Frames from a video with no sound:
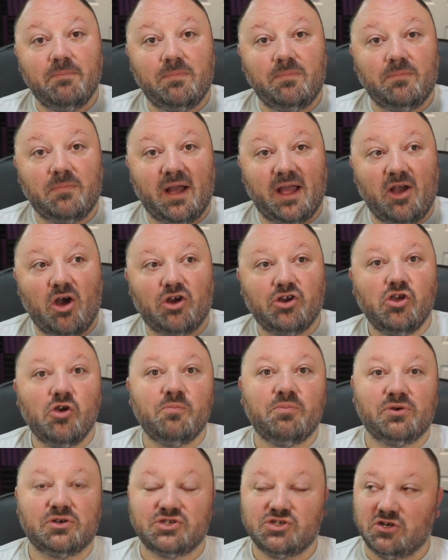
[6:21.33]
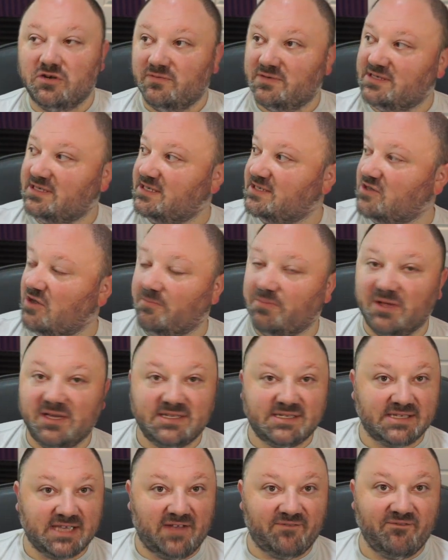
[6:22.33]
my audiobook services on
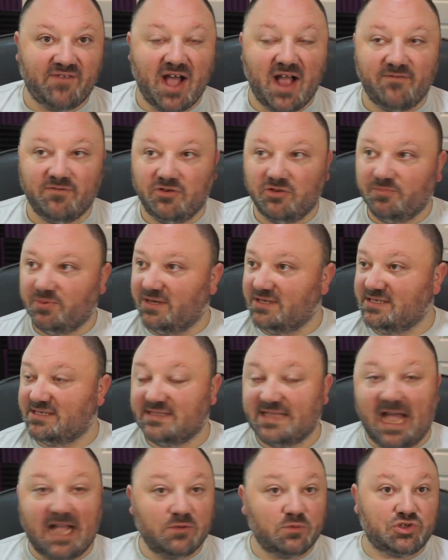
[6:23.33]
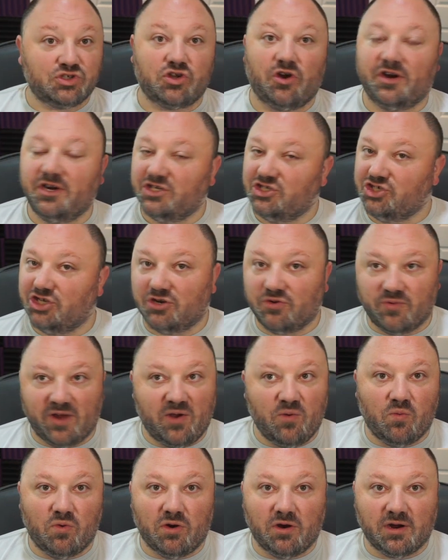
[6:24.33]
places like Fiverr and other places that was starting to generate
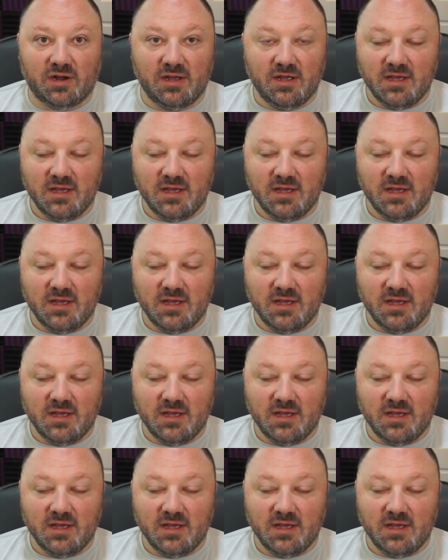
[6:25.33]
work.